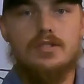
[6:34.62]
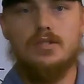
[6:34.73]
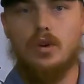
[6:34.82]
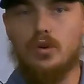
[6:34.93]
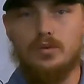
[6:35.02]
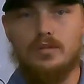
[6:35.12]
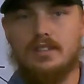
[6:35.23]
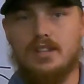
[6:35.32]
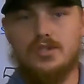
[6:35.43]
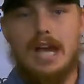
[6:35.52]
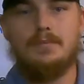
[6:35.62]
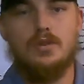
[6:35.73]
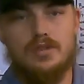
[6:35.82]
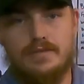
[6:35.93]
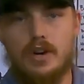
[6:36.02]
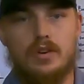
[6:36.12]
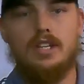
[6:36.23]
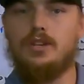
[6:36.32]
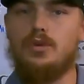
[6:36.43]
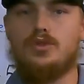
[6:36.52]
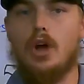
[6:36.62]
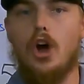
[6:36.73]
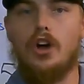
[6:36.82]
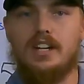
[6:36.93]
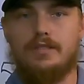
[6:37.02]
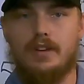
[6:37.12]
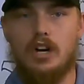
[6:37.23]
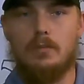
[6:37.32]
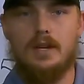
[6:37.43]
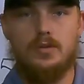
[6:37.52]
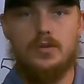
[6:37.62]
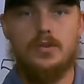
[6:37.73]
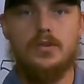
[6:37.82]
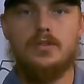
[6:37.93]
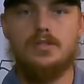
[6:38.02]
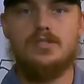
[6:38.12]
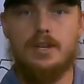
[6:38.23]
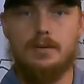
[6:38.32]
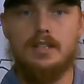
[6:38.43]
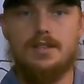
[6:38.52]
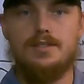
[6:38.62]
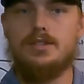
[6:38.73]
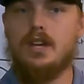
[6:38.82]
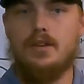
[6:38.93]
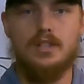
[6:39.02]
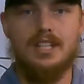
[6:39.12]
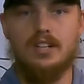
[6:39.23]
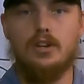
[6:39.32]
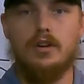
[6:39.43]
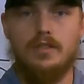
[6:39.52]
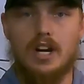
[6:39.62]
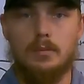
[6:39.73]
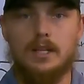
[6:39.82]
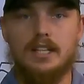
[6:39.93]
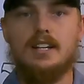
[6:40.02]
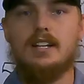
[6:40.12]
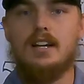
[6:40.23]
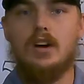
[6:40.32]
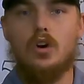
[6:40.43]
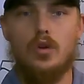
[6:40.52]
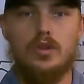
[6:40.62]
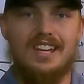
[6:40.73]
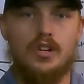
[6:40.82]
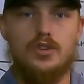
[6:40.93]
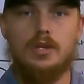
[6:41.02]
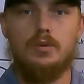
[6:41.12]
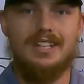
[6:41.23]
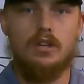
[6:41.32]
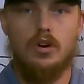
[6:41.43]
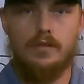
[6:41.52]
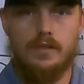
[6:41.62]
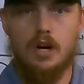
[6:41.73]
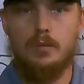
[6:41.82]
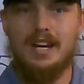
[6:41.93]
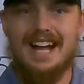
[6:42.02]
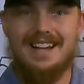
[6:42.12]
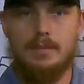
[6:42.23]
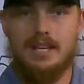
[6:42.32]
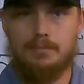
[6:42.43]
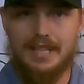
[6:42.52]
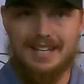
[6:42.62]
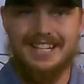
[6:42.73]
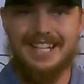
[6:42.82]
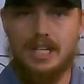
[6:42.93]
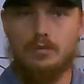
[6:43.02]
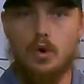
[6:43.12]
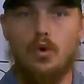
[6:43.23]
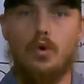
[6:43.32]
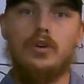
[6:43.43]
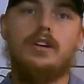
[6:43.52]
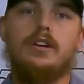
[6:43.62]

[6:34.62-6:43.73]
So this chapter is very huge on environmental stimulus. Everything in our environment, all the energy within our environment plays a key role.